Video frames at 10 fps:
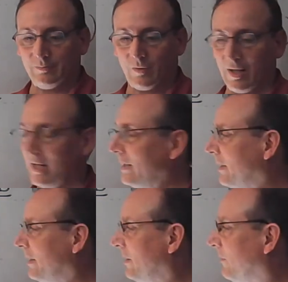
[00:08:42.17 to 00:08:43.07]
Okay.
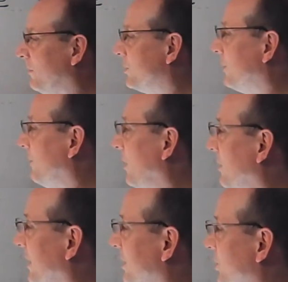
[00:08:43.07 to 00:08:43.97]
First of
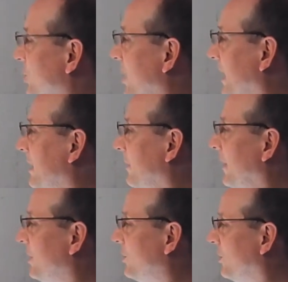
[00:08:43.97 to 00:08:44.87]
all, let's check and make
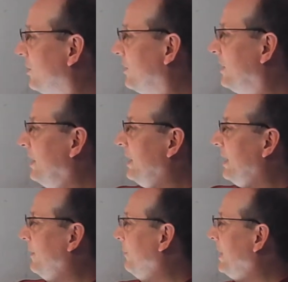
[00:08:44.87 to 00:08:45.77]
sure
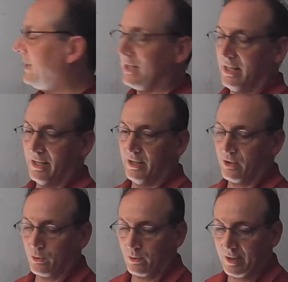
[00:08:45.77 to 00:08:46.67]
it meets the
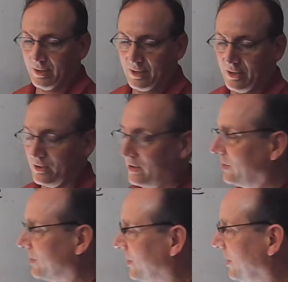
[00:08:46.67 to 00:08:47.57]
initial
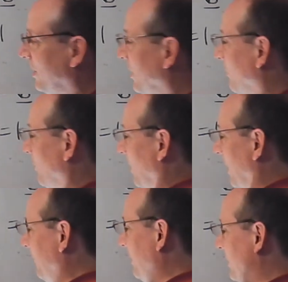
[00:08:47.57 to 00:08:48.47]
conditions. Well,
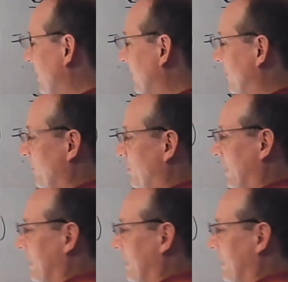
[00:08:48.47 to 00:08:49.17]
obviously, if you plug